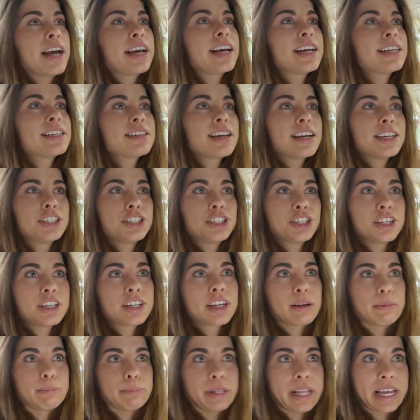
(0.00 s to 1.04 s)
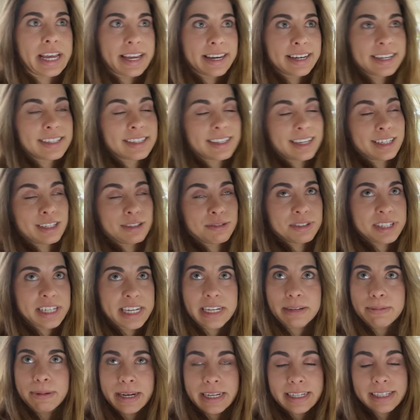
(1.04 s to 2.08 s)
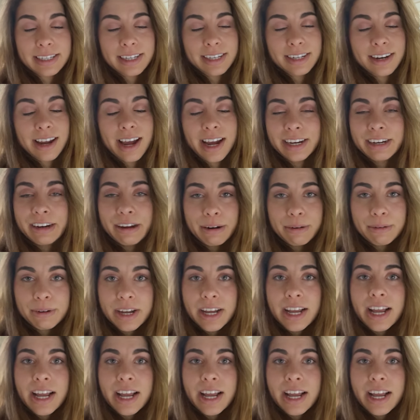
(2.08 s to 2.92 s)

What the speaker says: guess I shouldn't complain because I don't take medicine. I know.